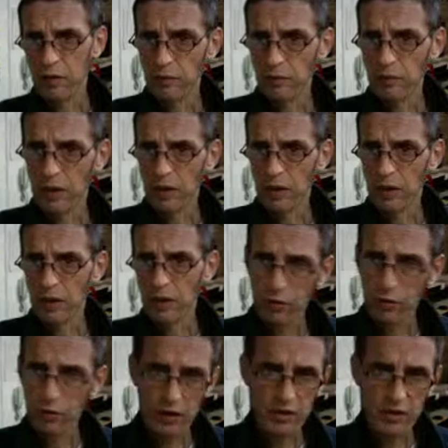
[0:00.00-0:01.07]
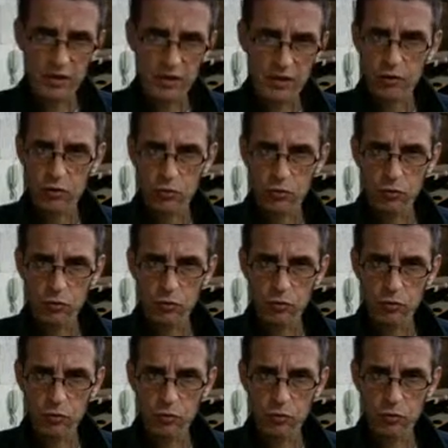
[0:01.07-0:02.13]
If you guys like to,
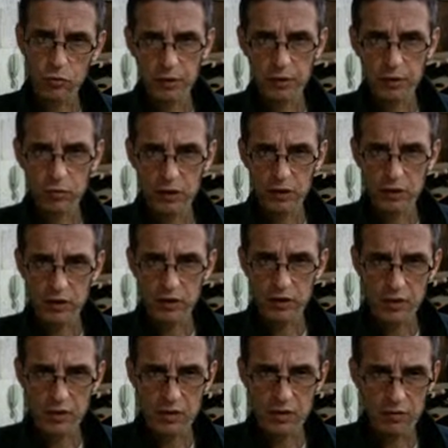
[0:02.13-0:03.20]
I'll be doing these